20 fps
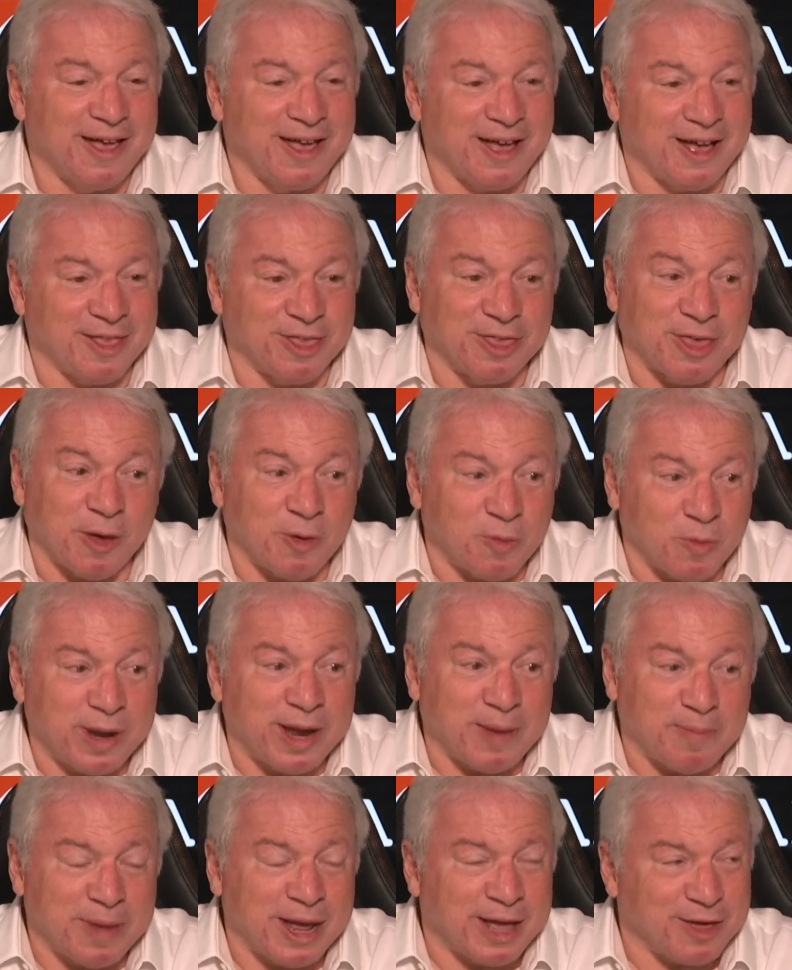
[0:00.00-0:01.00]
And so we
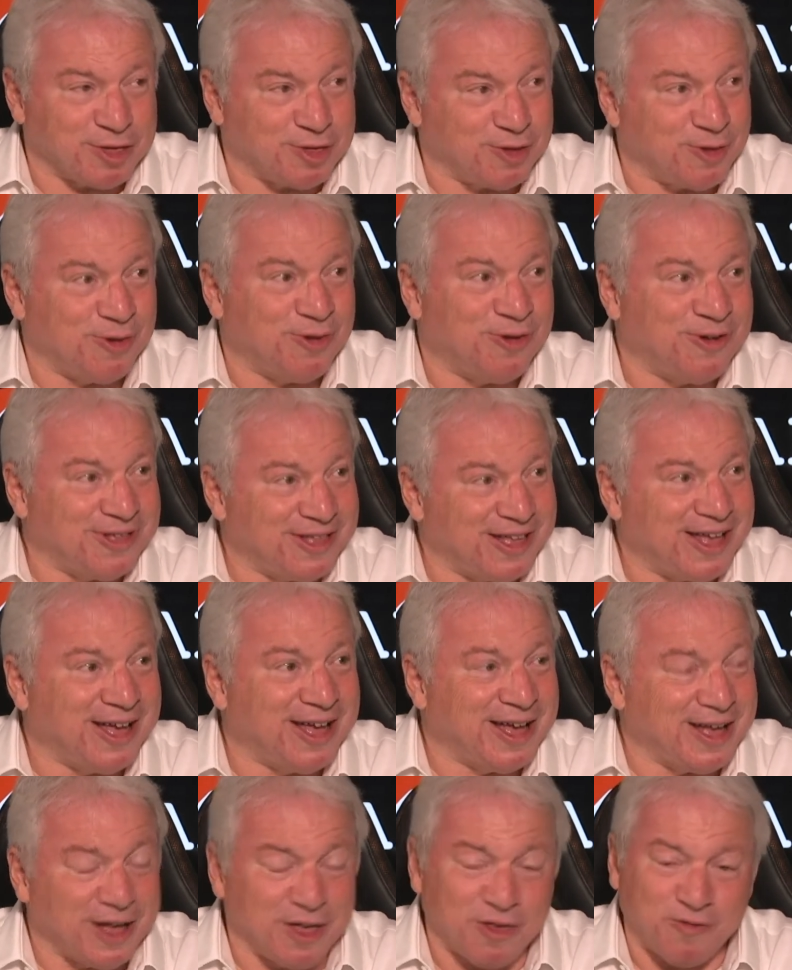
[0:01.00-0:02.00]
make sure,
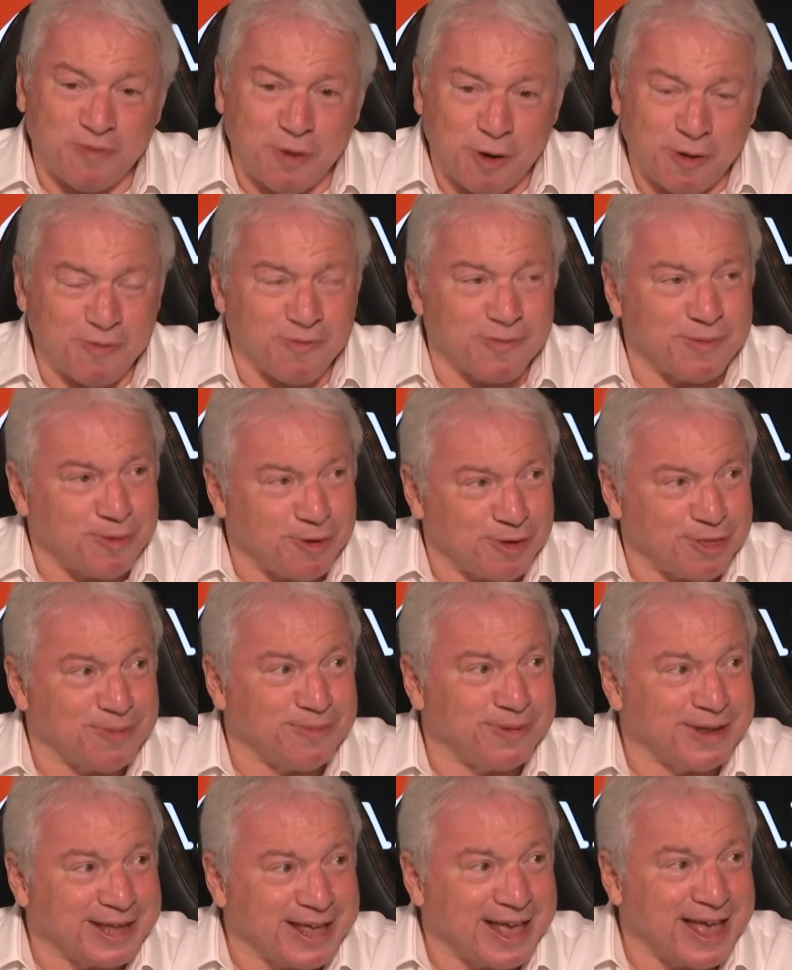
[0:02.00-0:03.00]
as far as we
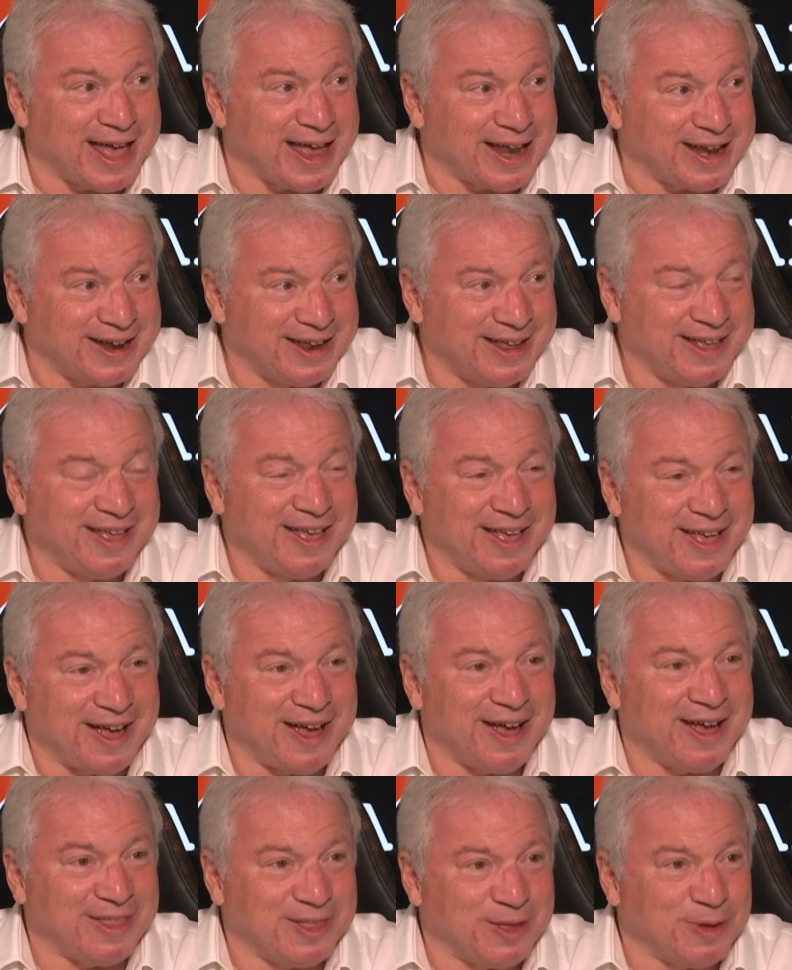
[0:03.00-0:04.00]
possibly can,
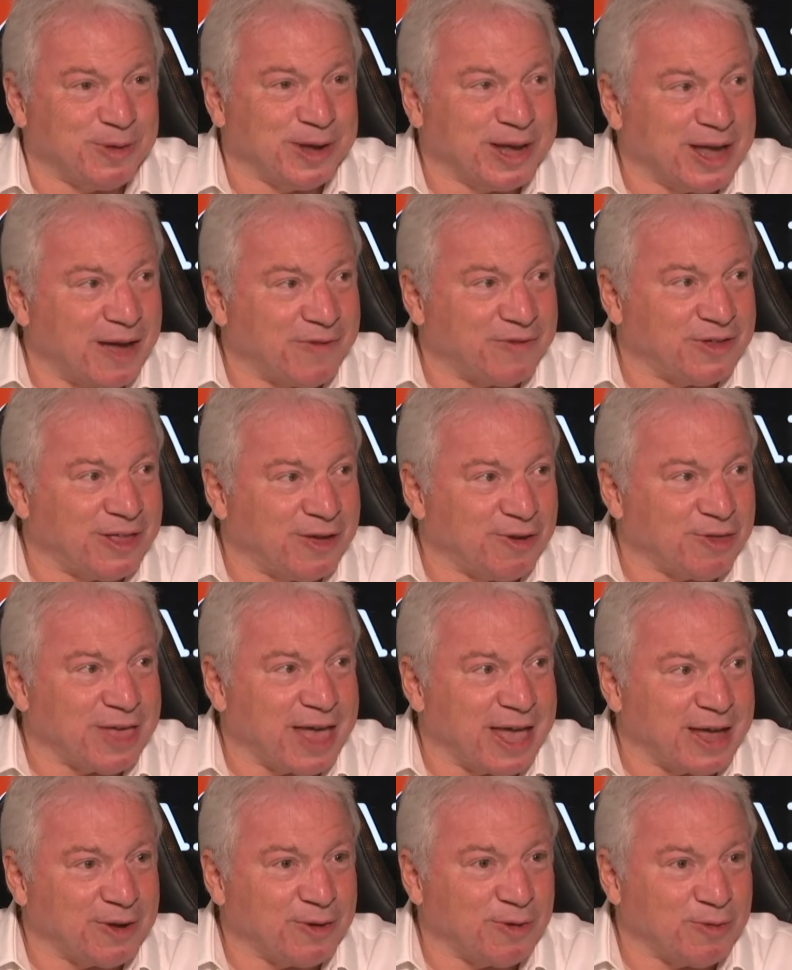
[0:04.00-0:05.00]
that we cover those
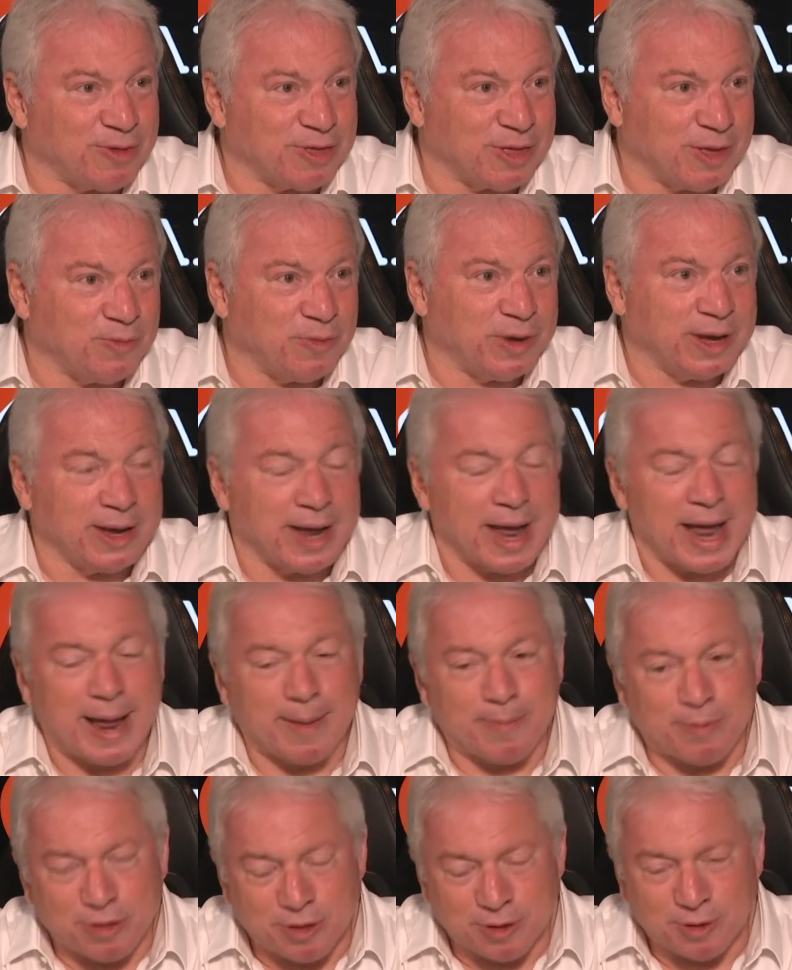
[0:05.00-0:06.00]
angles, and we
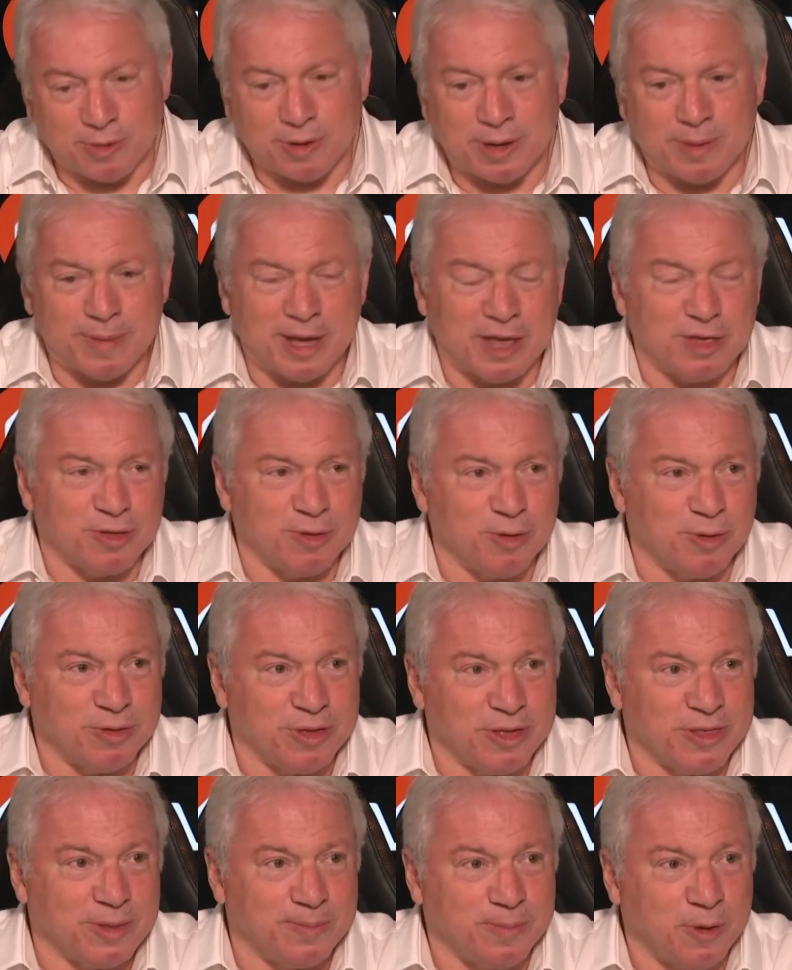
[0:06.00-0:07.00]
absolutely make sure
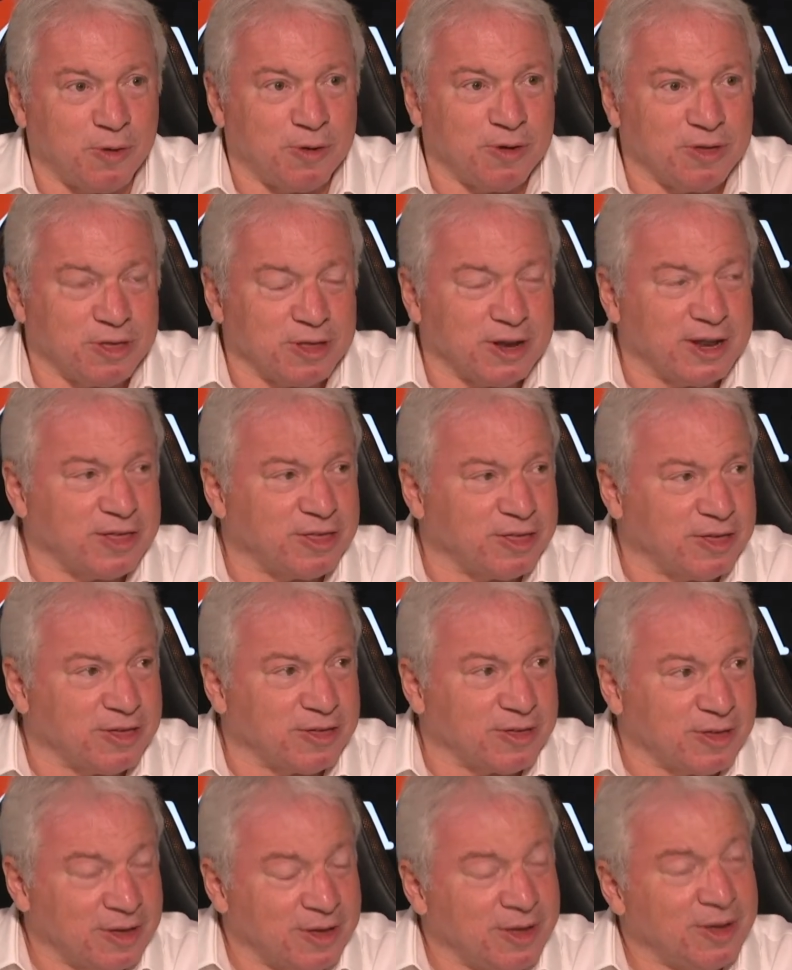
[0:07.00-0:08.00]
that the borrower's
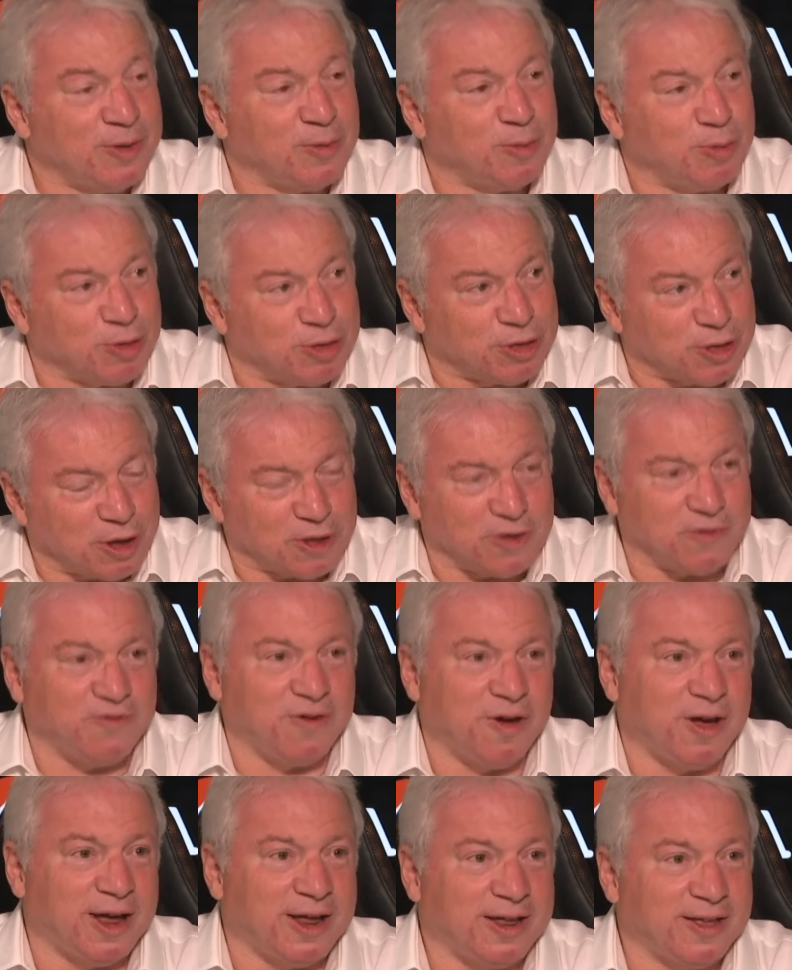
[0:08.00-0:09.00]
solicitors will
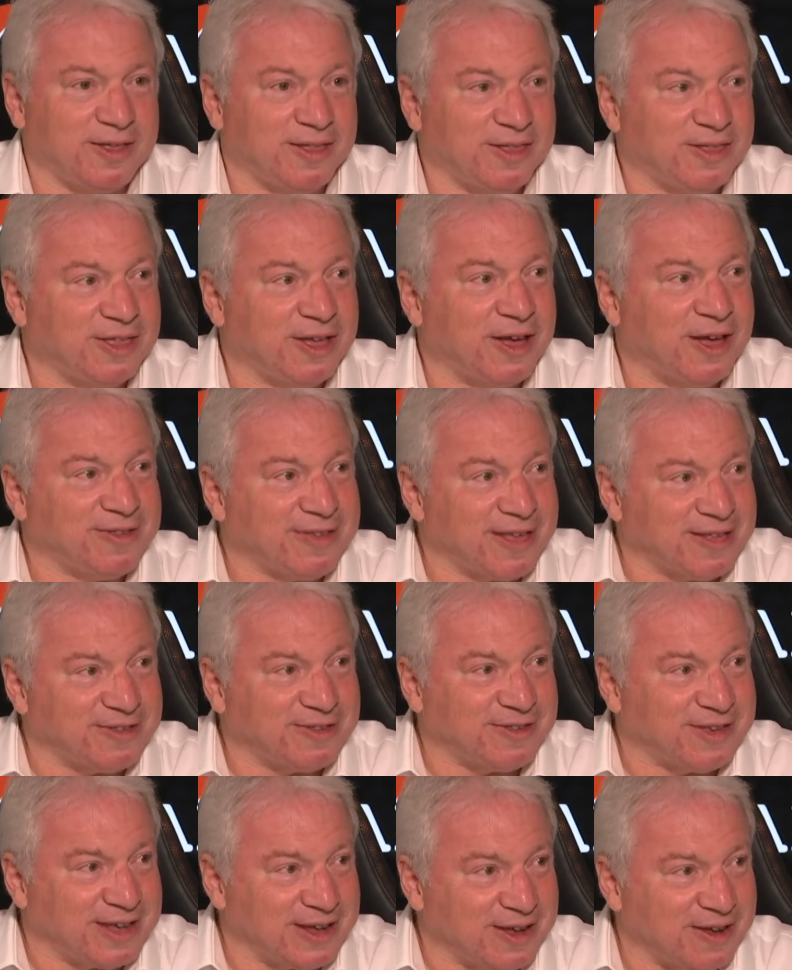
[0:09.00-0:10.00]
certify the
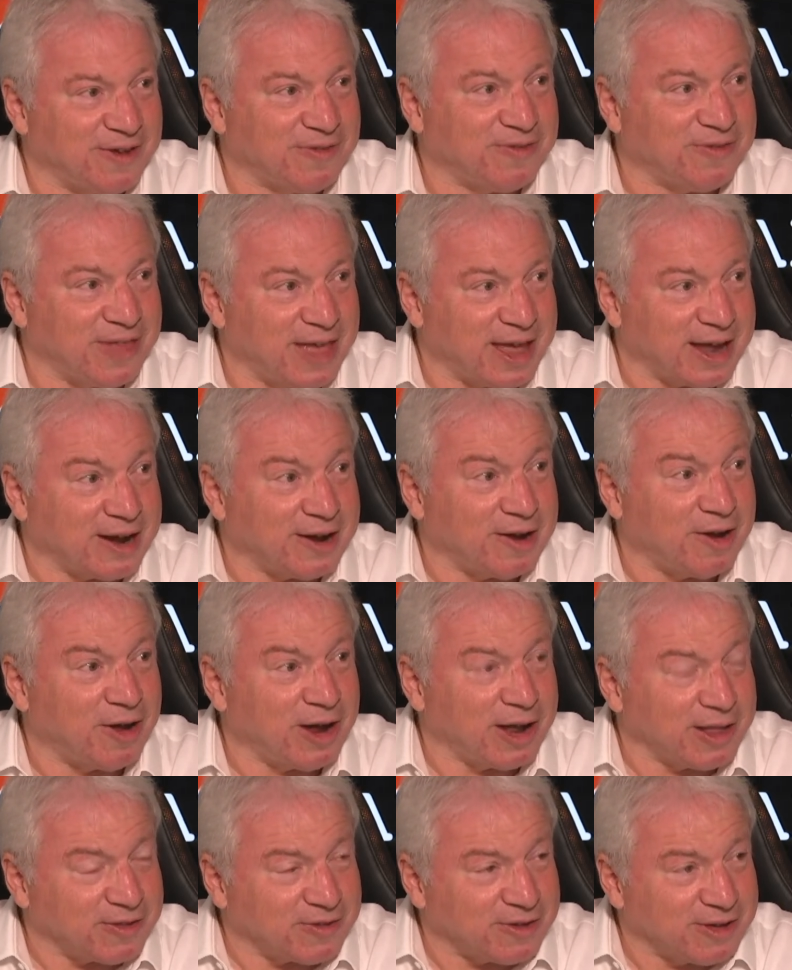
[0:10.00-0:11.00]
identity of their
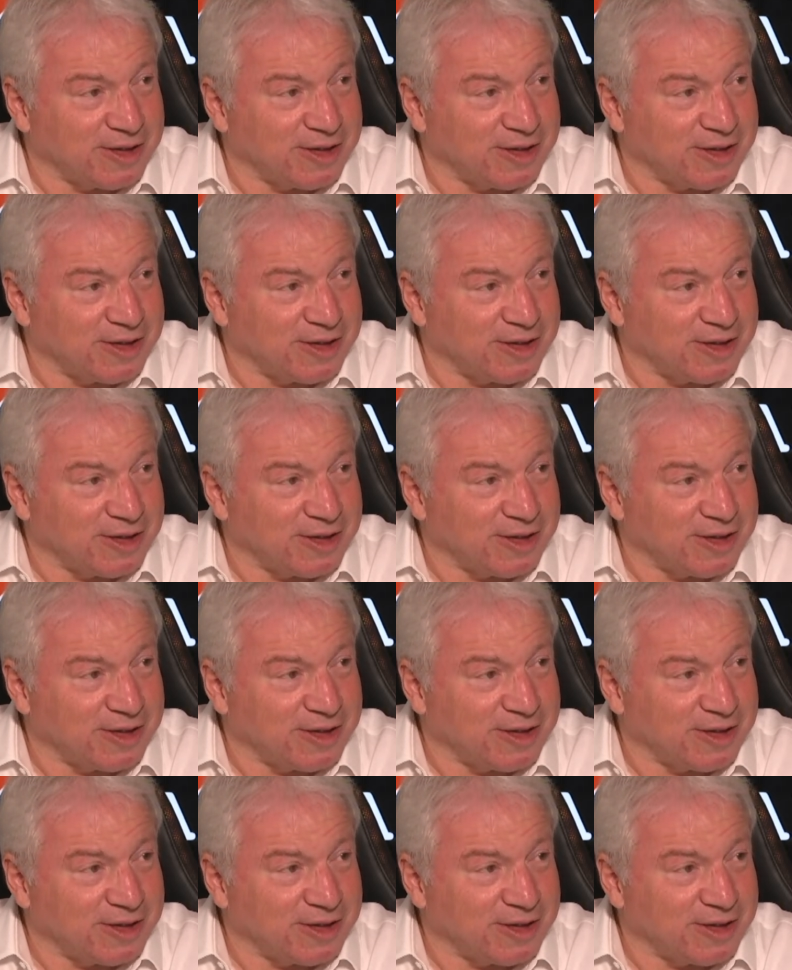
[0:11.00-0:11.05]
client,